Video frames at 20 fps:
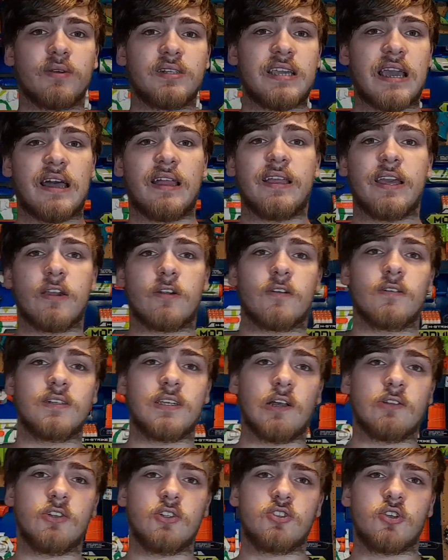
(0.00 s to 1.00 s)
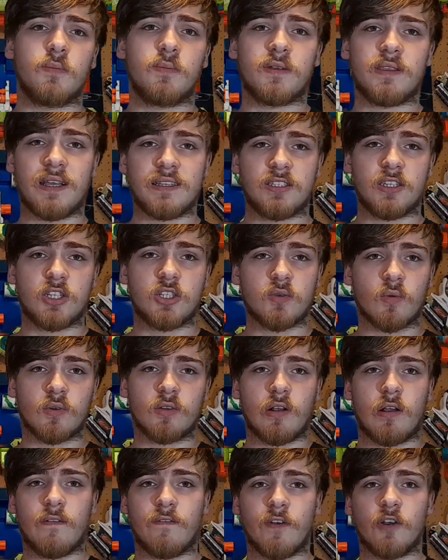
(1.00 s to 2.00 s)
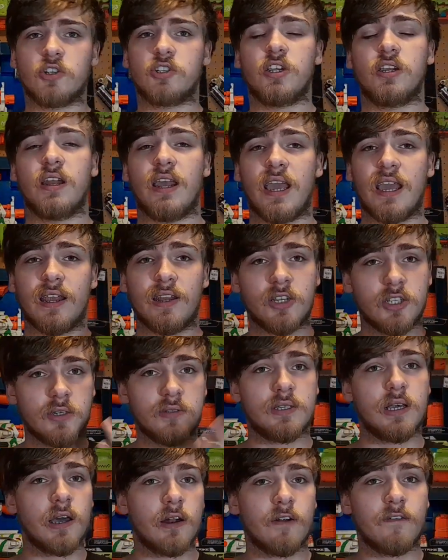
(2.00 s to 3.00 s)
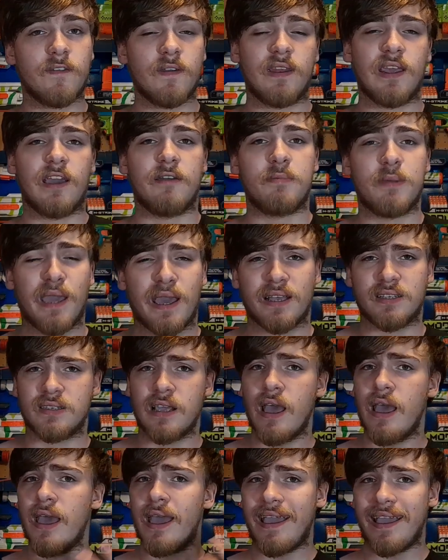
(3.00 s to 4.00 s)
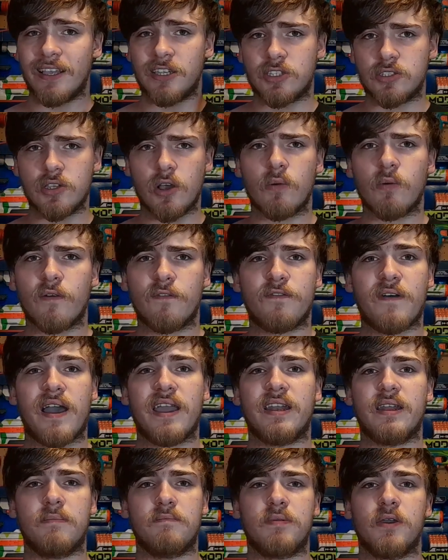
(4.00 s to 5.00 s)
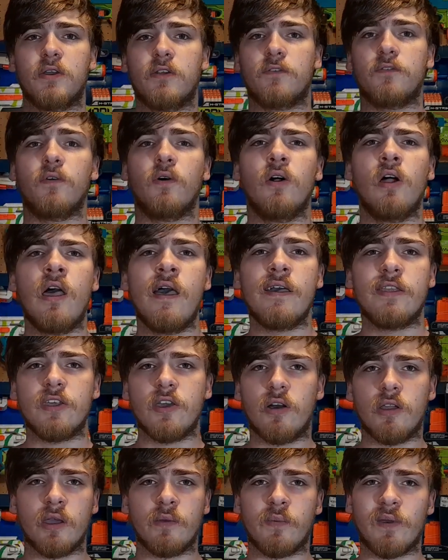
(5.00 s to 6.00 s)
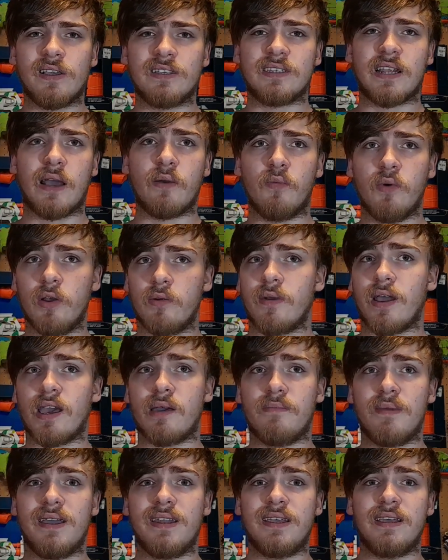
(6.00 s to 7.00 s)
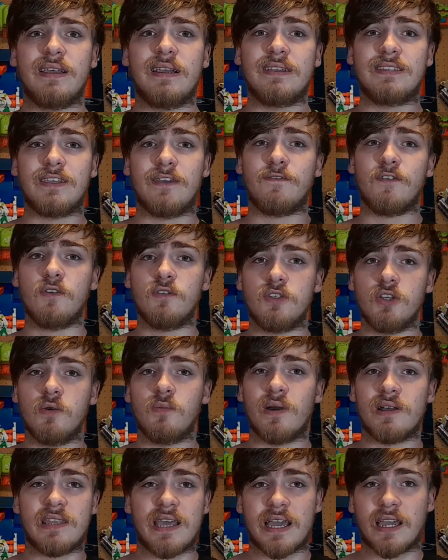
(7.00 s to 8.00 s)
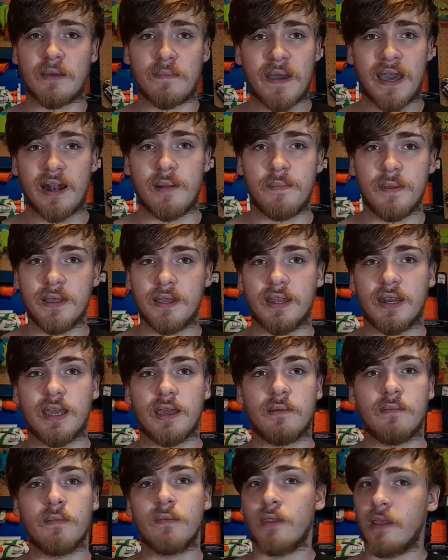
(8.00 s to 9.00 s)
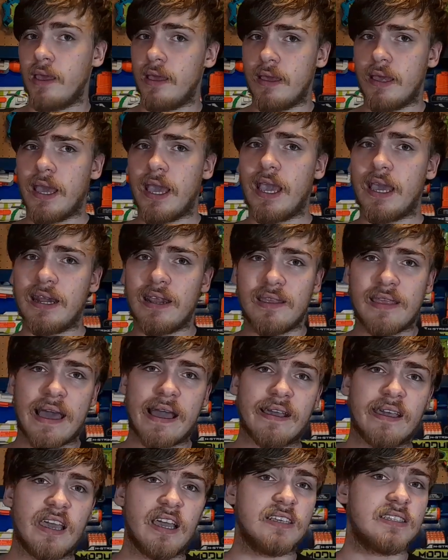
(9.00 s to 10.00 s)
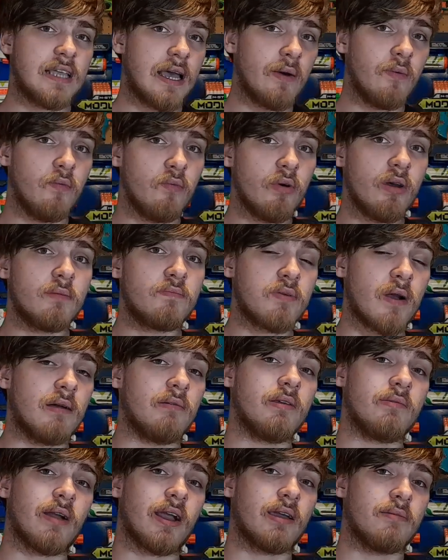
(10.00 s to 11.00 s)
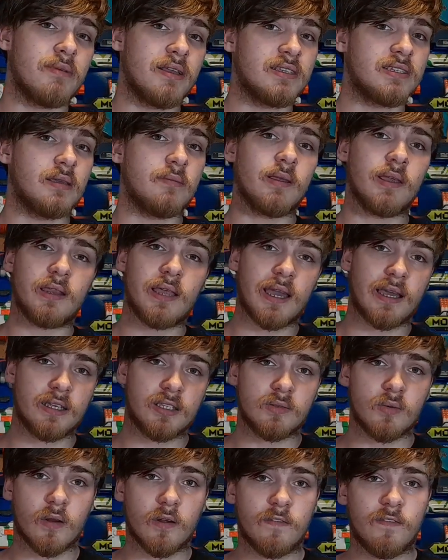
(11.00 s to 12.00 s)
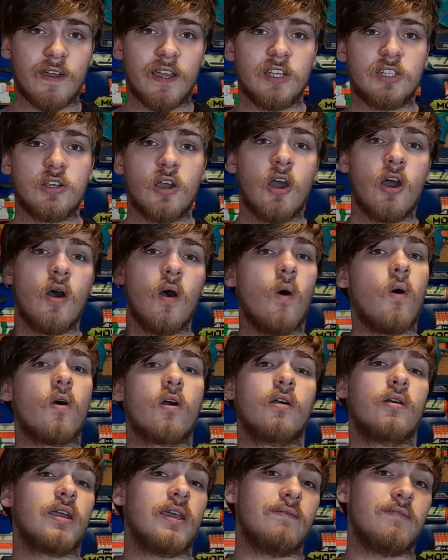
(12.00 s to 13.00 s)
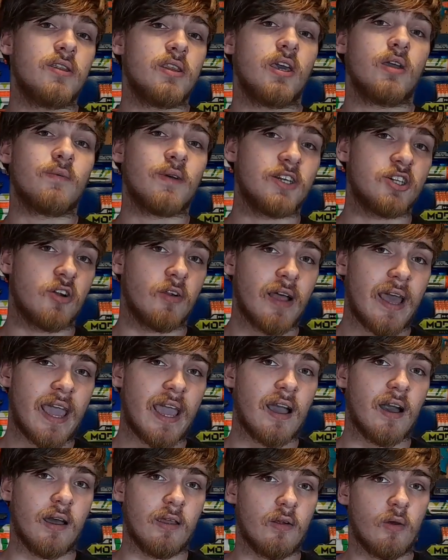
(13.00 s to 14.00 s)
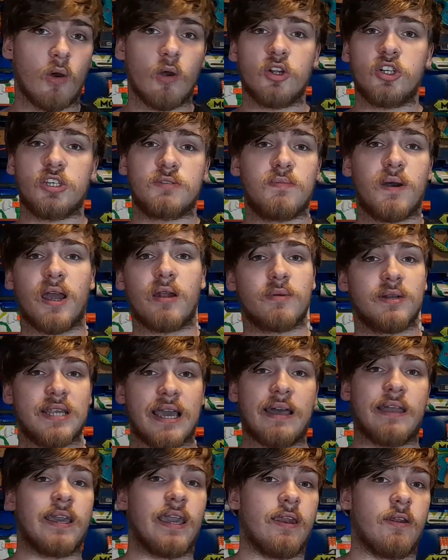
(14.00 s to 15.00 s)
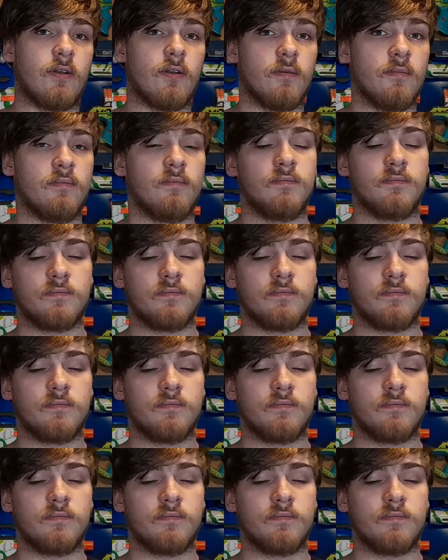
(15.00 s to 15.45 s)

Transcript: a Retaliator or Delta Trooper that's a short dart version and shoots 150 FPS. It's so refined and beautiful. The only reason I wouldn't recommend it is if you do want that compatibility. And in that case, I would probably recommend something like a Swordfish or even the original Aeon, or just bought a Retaliator.